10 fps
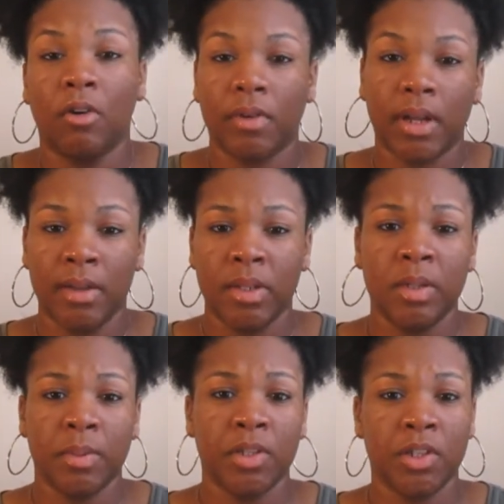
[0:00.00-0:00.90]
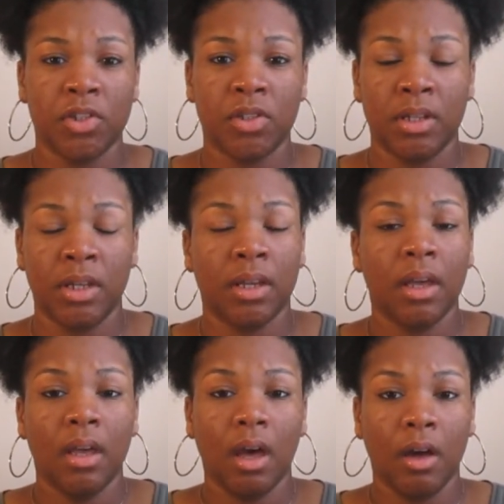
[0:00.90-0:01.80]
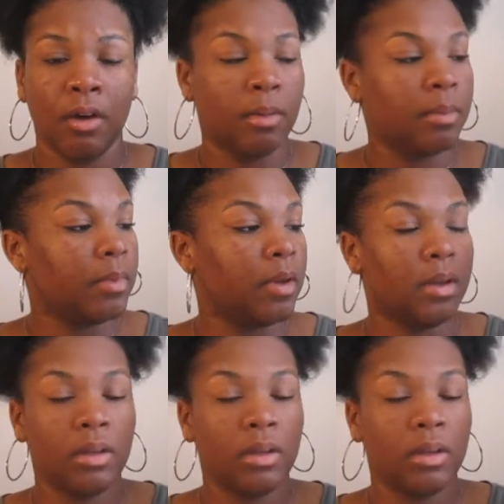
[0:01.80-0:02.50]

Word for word: overnight deep conditioning, um,